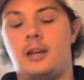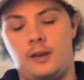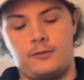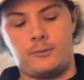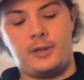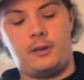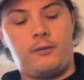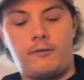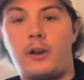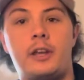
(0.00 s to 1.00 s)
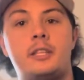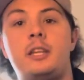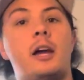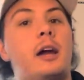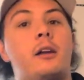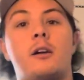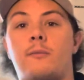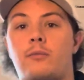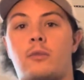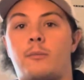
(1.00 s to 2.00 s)
For me, very easy. I
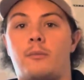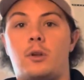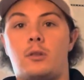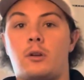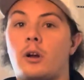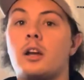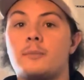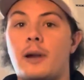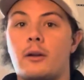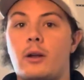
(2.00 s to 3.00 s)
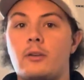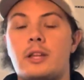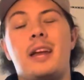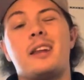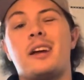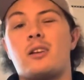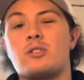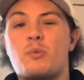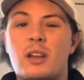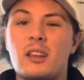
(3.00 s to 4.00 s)
come from a lacrosse background, and I
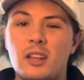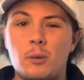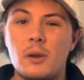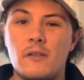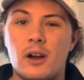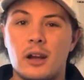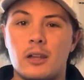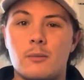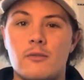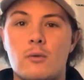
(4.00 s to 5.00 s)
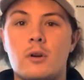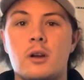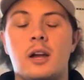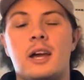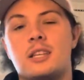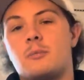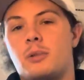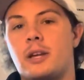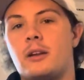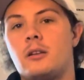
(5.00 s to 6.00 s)
also played a little bit of hockey before as a
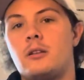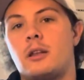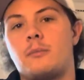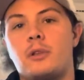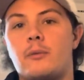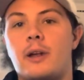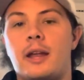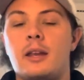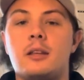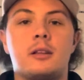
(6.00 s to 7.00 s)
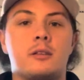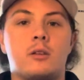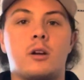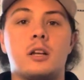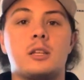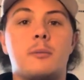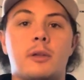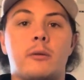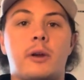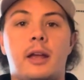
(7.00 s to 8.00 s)
player. I played right-handed, and in lacrosse, I
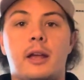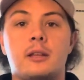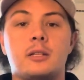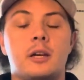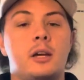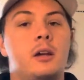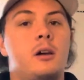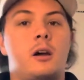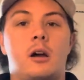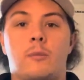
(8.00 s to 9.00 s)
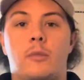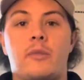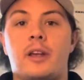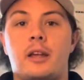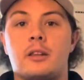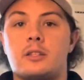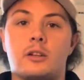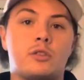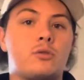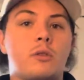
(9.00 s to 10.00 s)
play right hand. Right hand is in
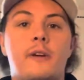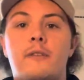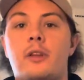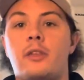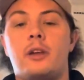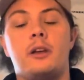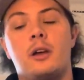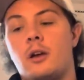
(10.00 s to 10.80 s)
control of everything.